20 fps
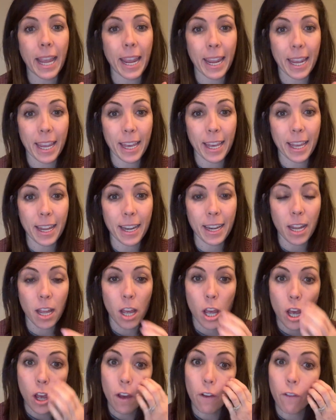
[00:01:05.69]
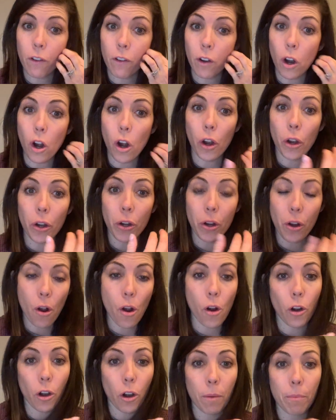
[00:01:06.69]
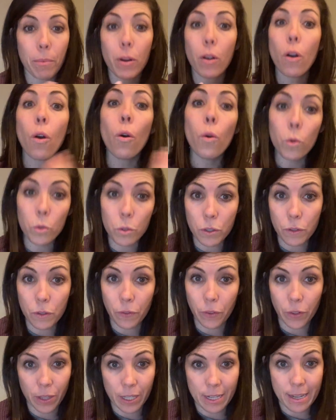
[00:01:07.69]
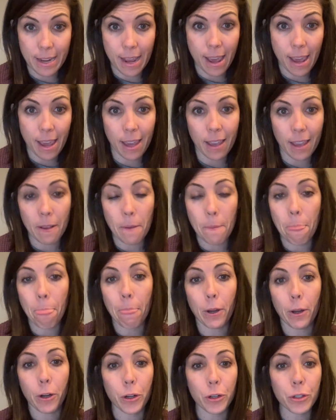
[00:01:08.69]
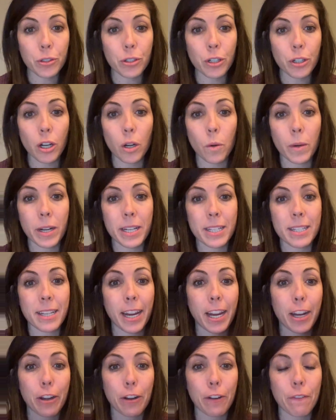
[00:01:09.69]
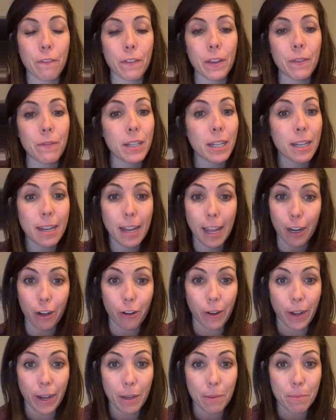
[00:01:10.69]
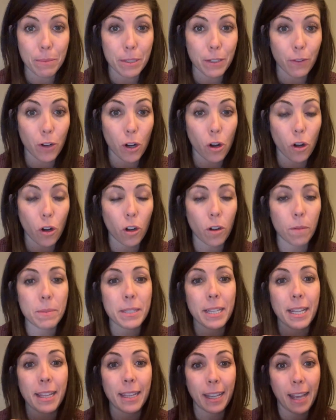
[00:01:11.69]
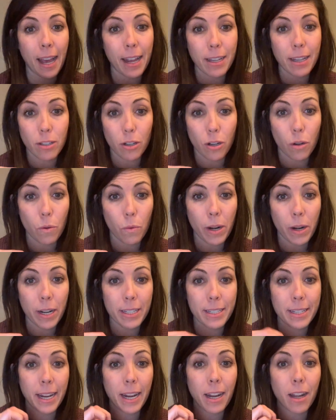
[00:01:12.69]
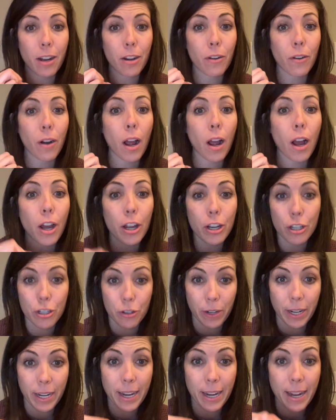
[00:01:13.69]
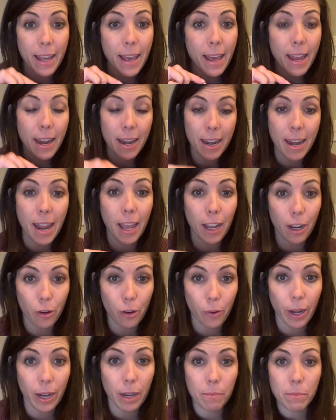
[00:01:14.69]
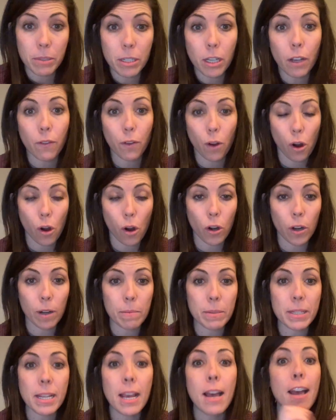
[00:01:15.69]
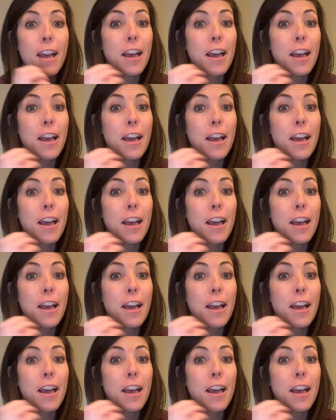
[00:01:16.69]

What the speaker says: And for our carb goals for the day, the girls are going to want to stay under 50 net grams of carbs, and the guys are going to want to stay under 100 net grams of carbs.